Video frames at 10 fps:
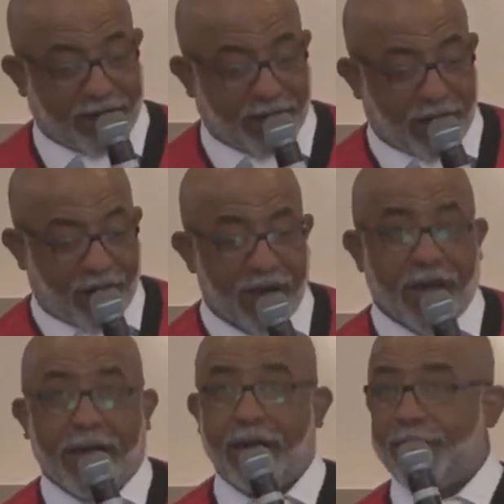Hello.
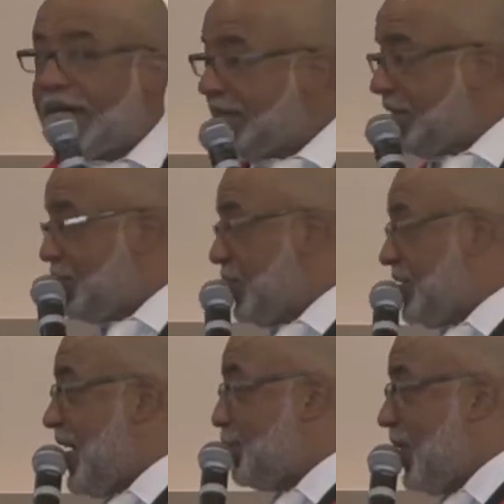Amen.
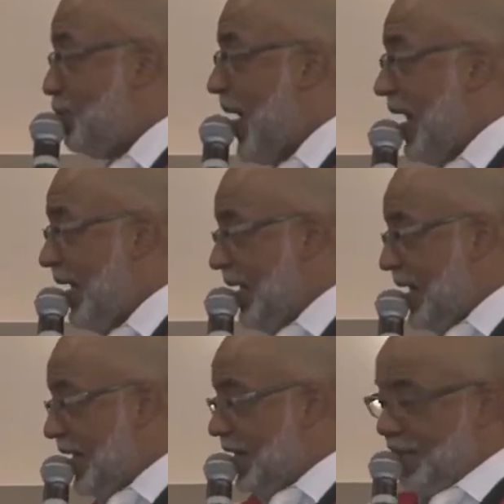She's not my bride. I got
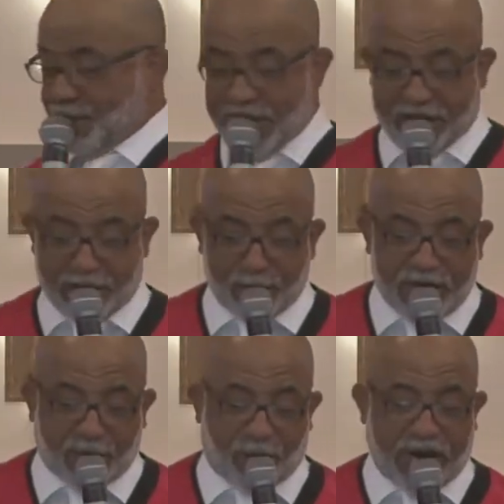to get her ready to
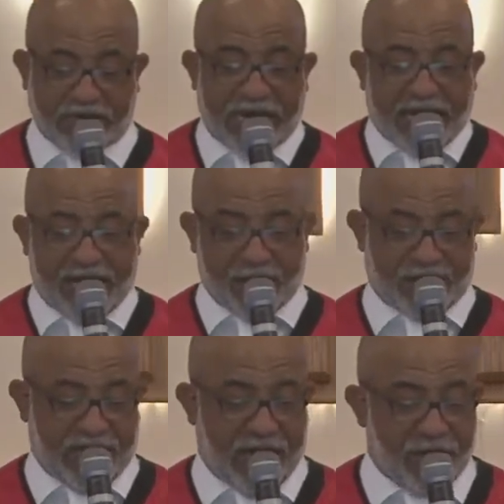meet Christ. Here's
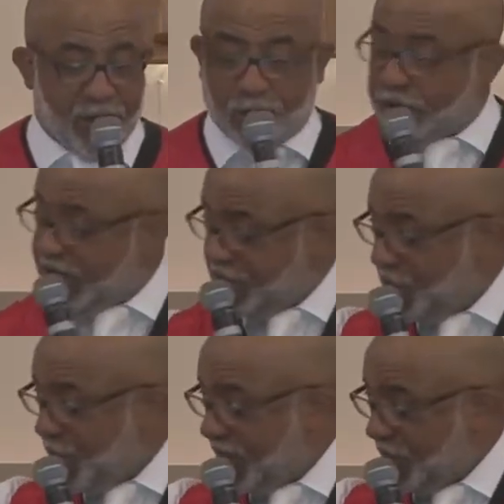the unusual thing
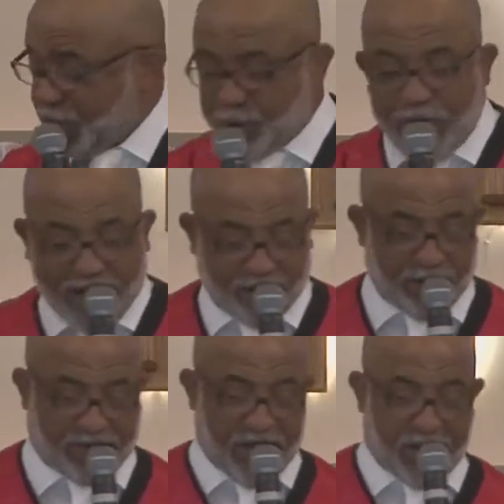you're one of those bridal
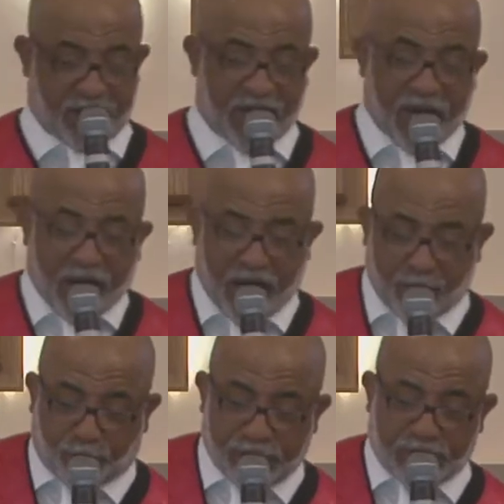attendants. A
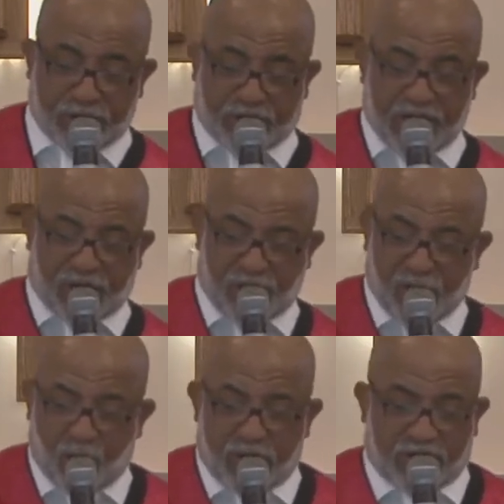preacher, teacher,
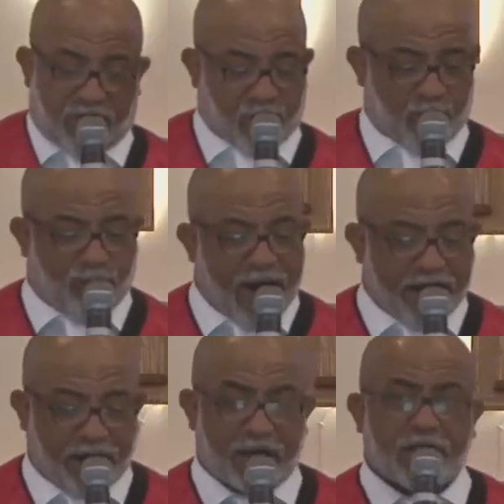you're one of those
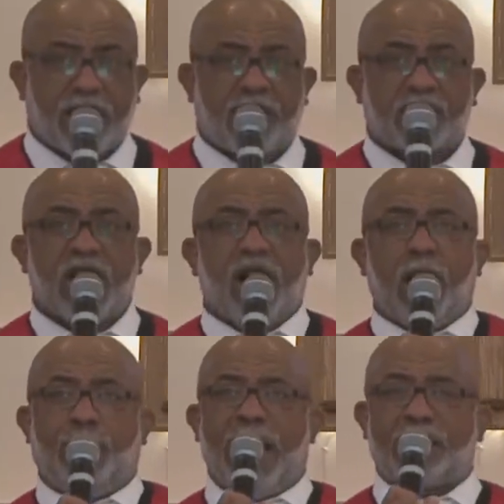bridal attendants.
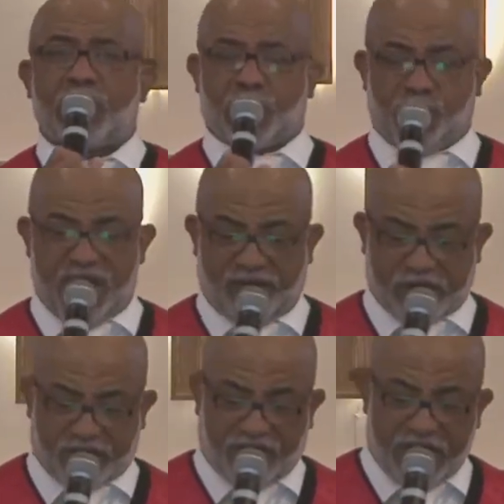Apostles,
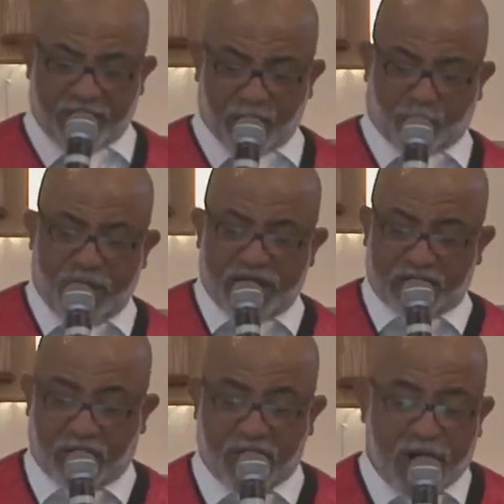prophets, evangelists,
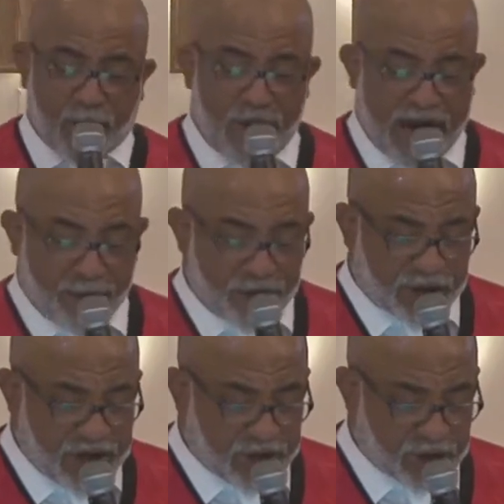pastors, Bible
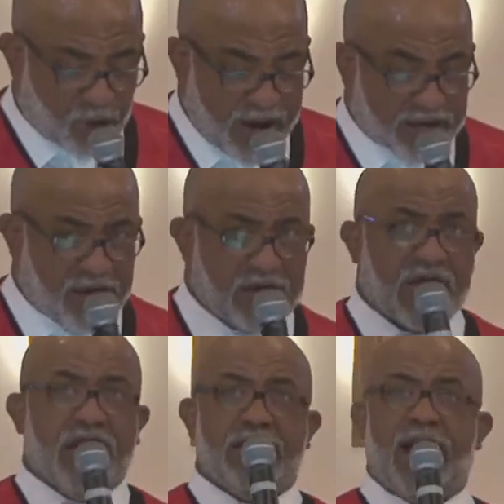teachers. Watch this.
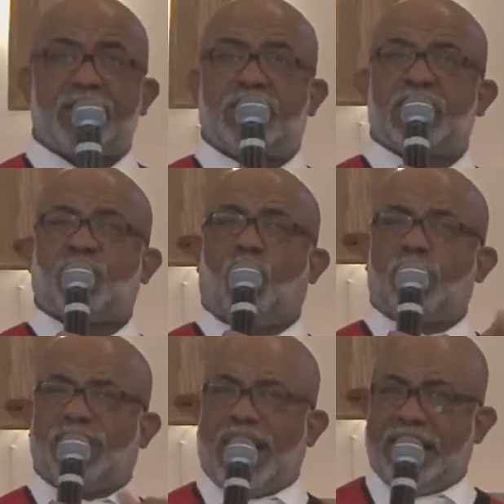Not just
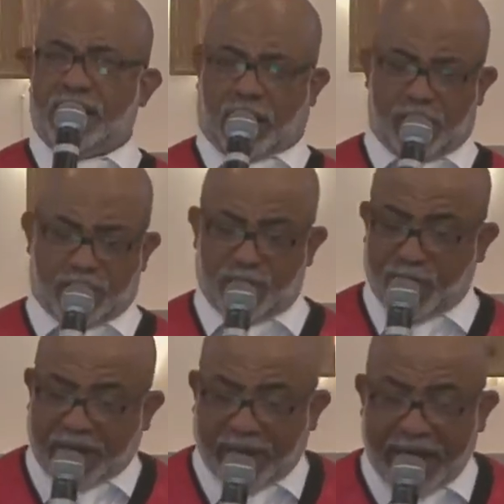ordained clergy,
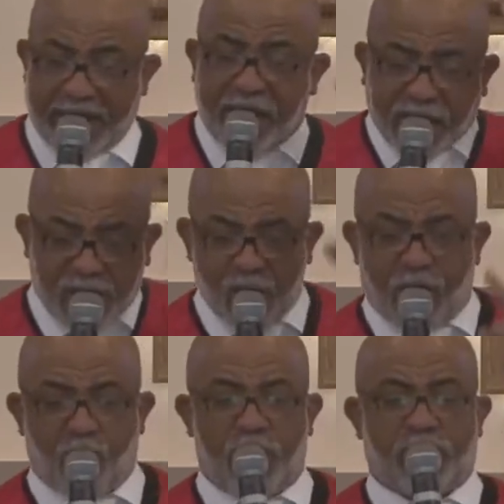but lay. You
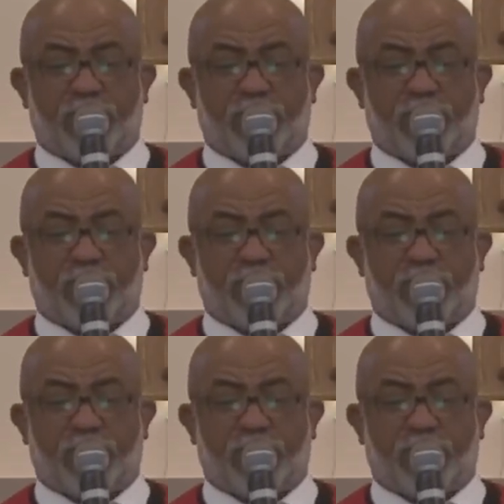are one of